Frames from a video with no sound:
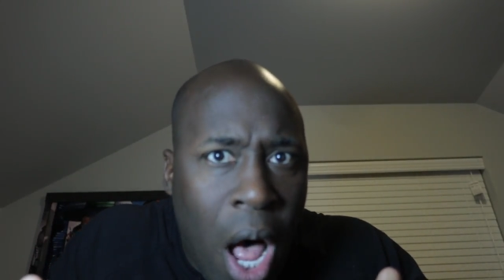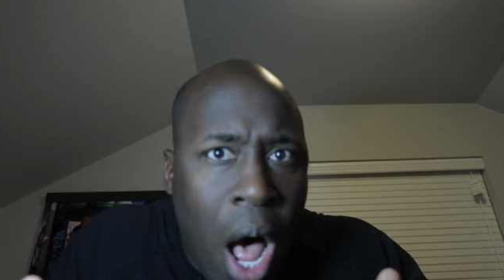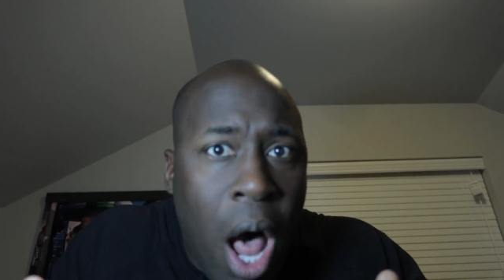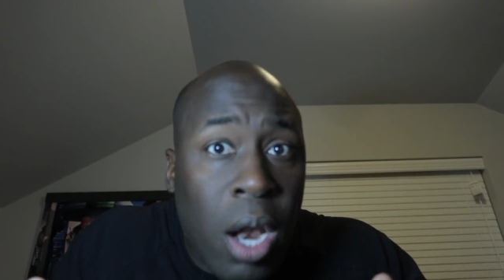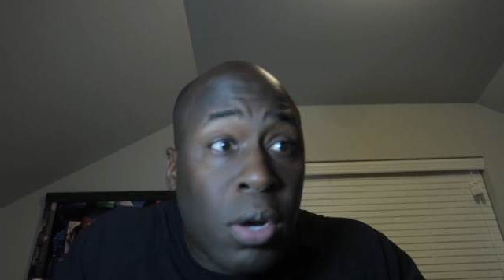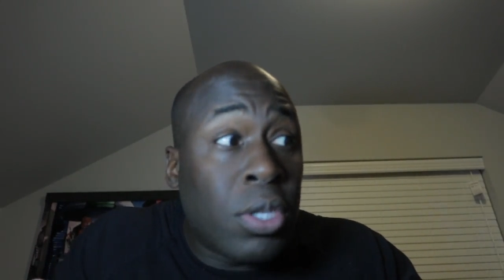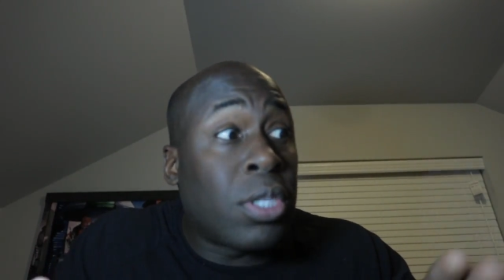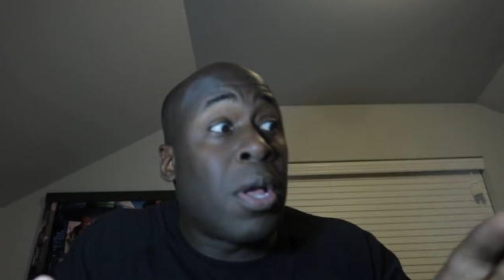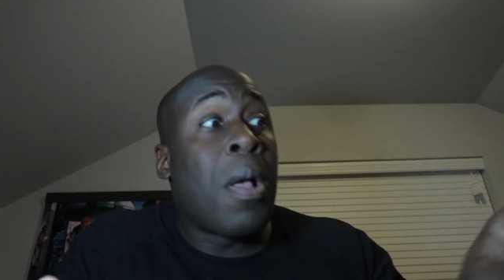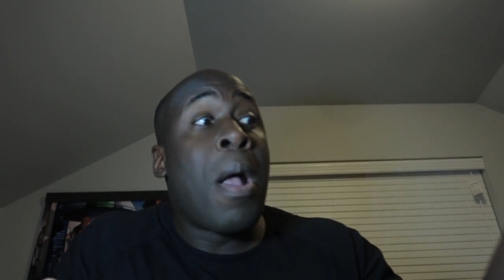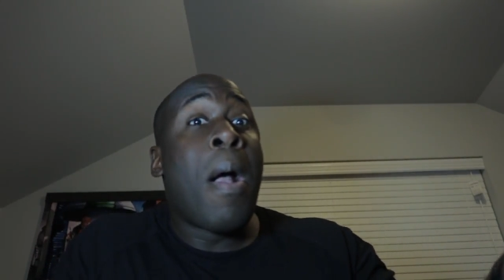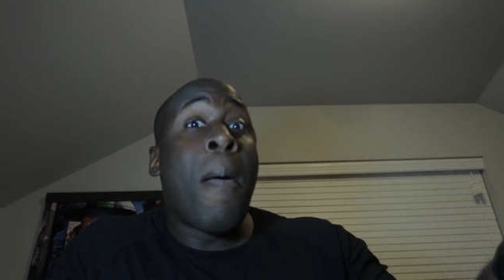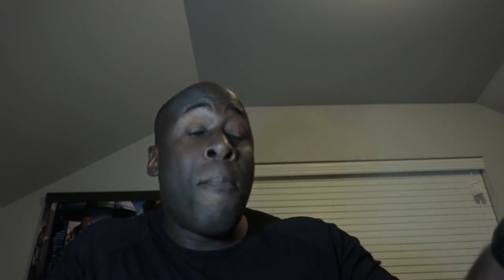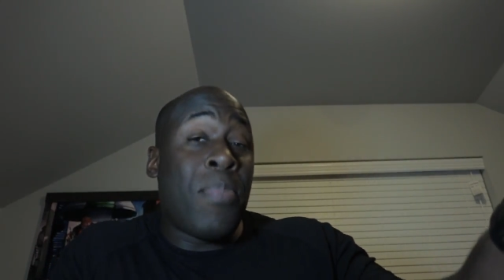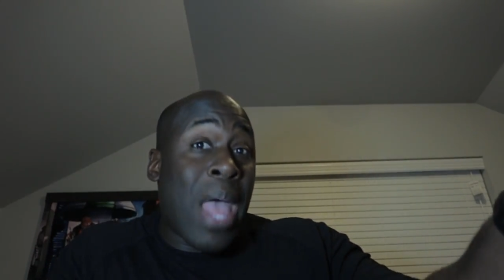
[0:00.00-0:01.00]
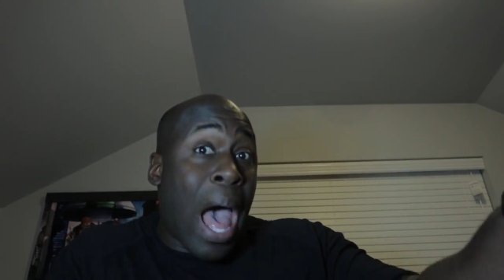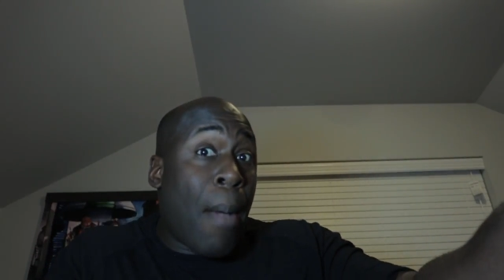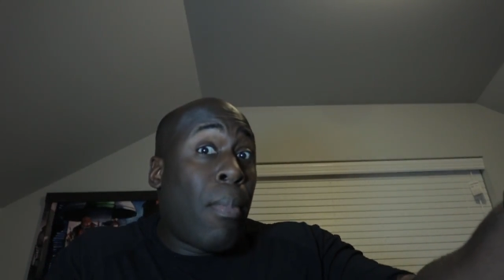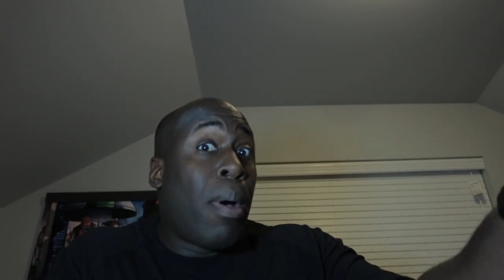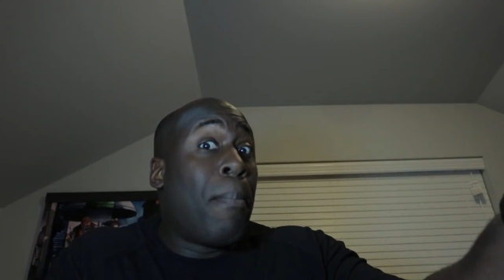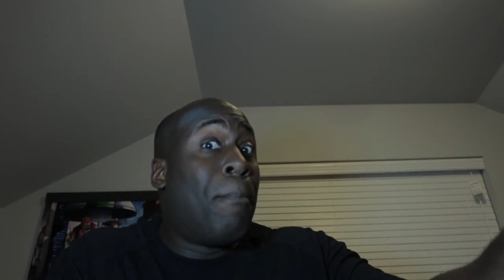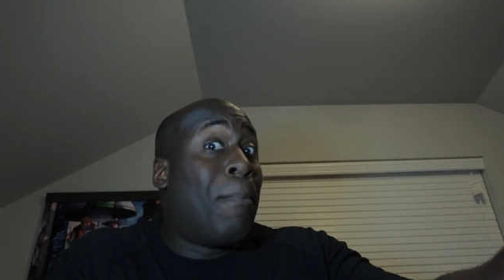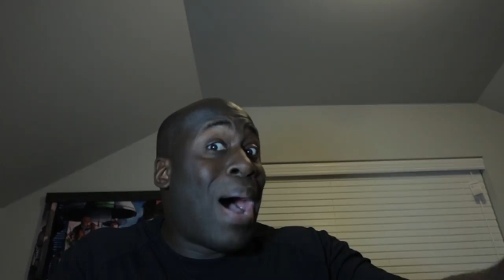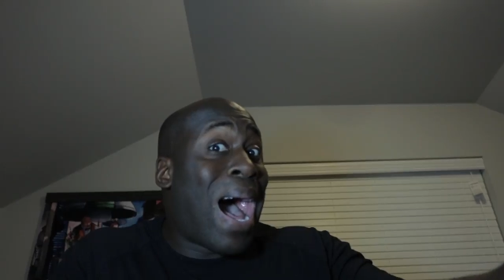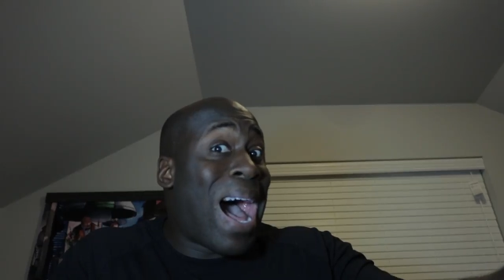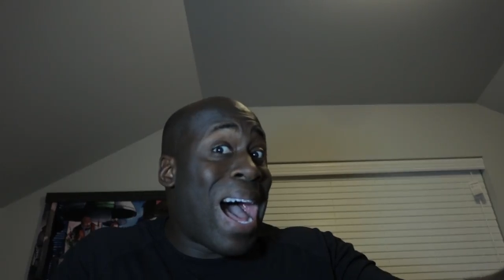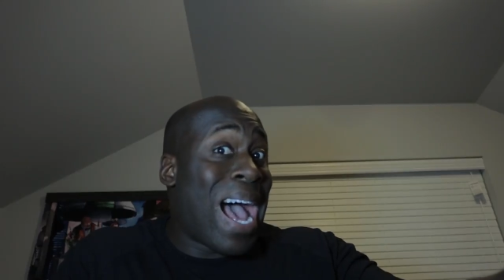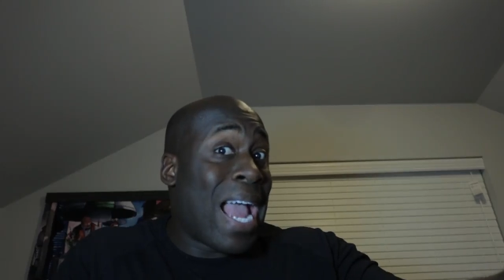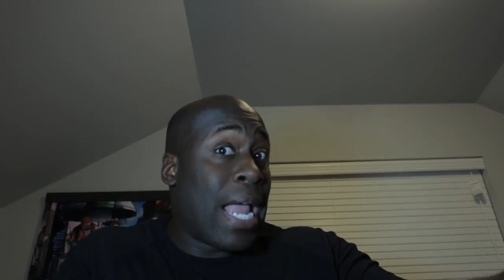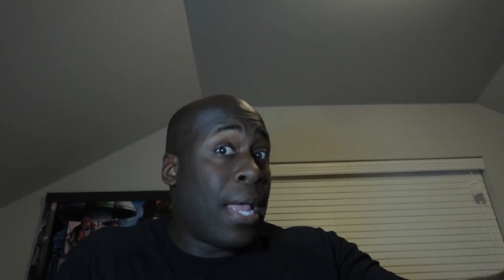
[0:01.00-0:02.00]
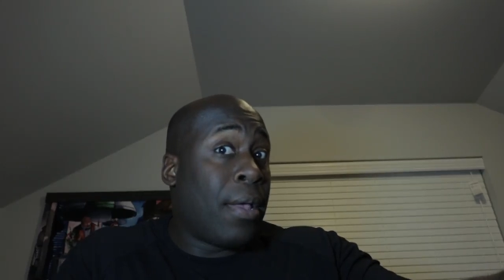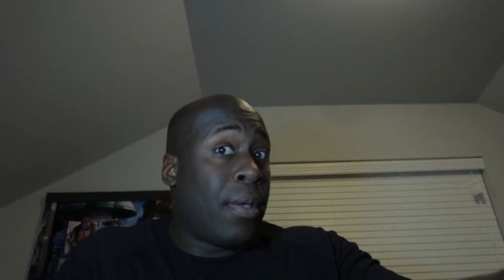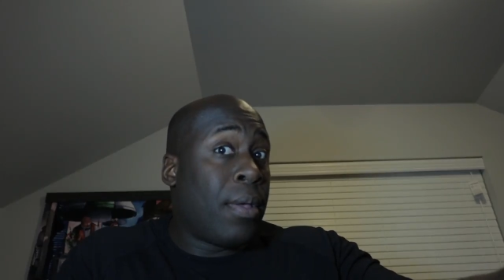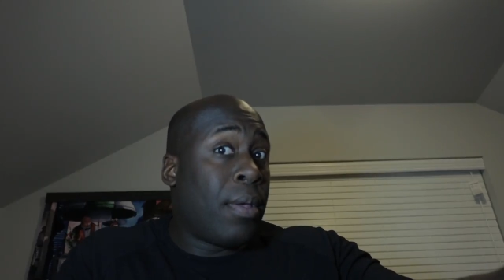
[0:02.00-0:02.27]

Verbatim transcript: dollars, I'm gonna buy